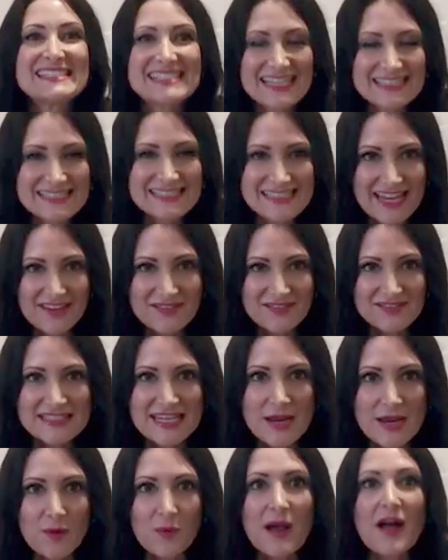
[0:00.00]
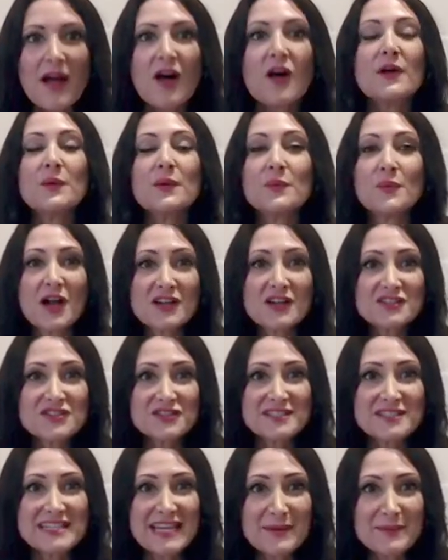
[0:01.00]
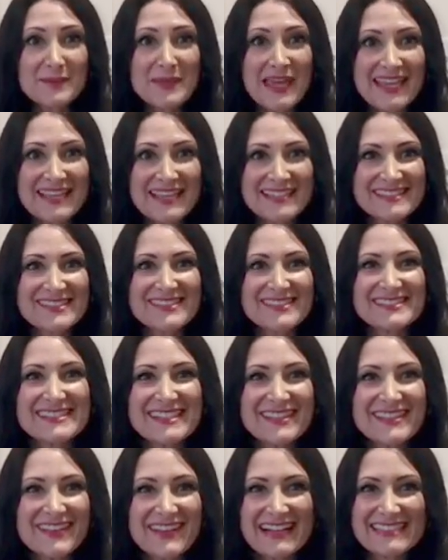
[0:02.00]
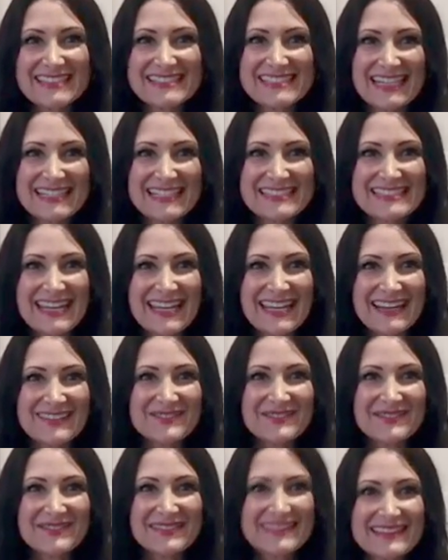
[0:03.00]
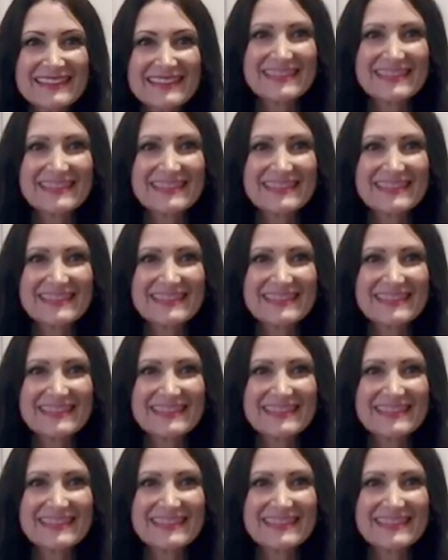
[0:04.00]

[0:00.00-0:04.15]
Stay safe, stay well, and wash your damn hands. I'll see you guys next time.